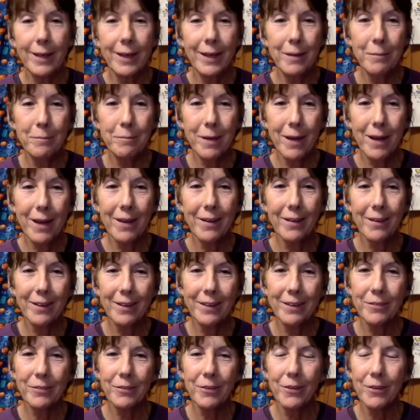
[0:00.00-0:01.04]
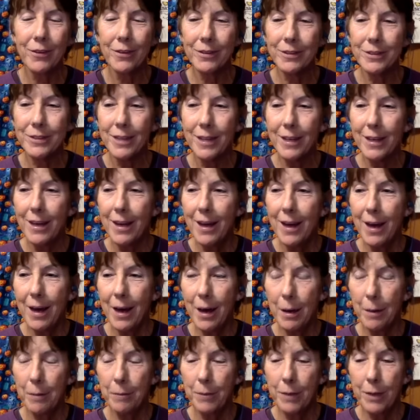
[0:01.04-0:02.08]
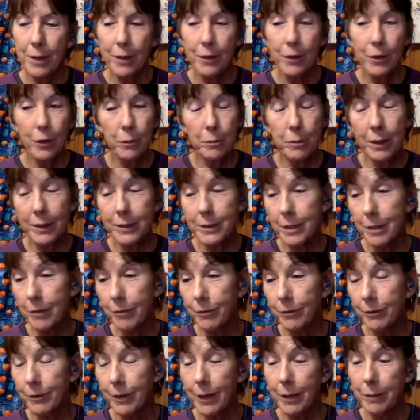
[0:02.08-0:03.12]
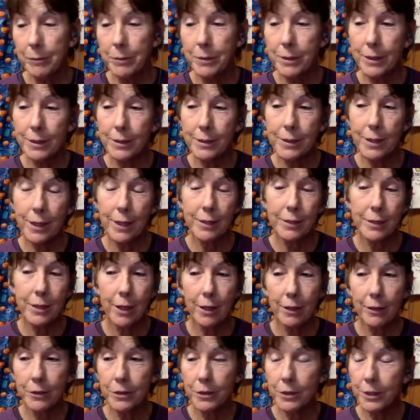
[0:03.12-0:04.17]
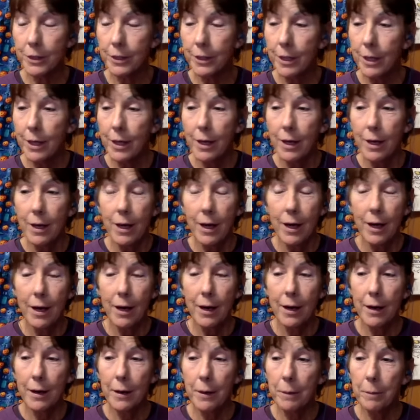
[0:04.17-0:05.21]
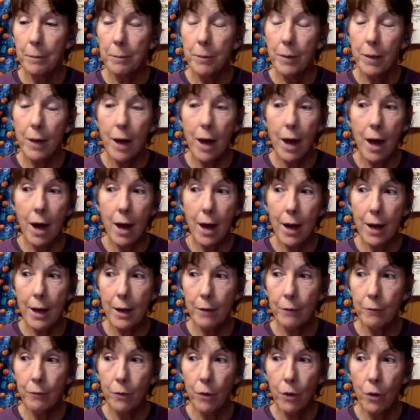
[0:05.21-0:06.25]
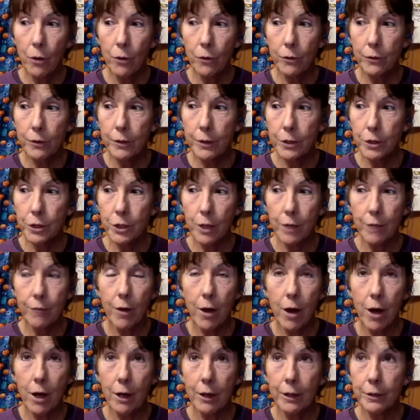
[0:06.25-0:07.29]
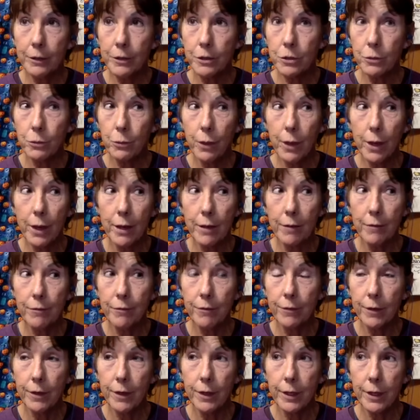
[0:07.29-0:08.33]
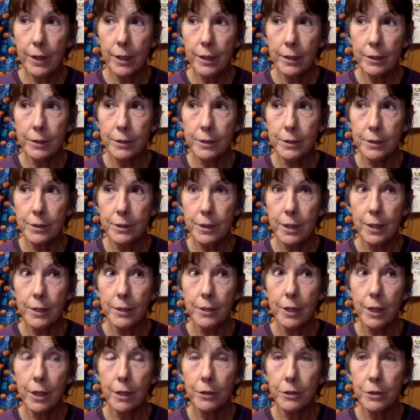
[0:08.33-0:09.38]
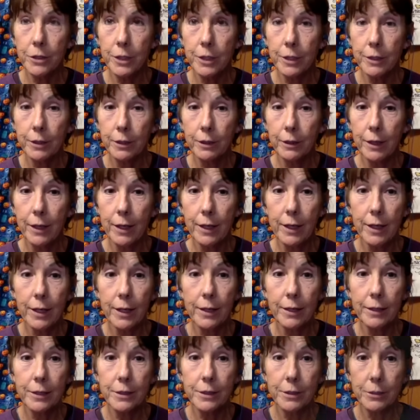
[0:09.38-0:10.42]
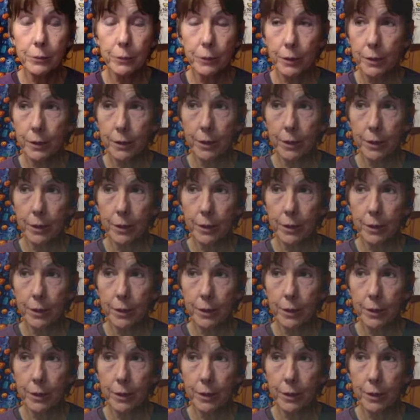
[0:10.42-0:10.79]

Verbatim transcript: get married, of course. Um, known by several names in Scientology. Uh, I rode the Jeff Hawkins wave into Scientology in the late eighties with the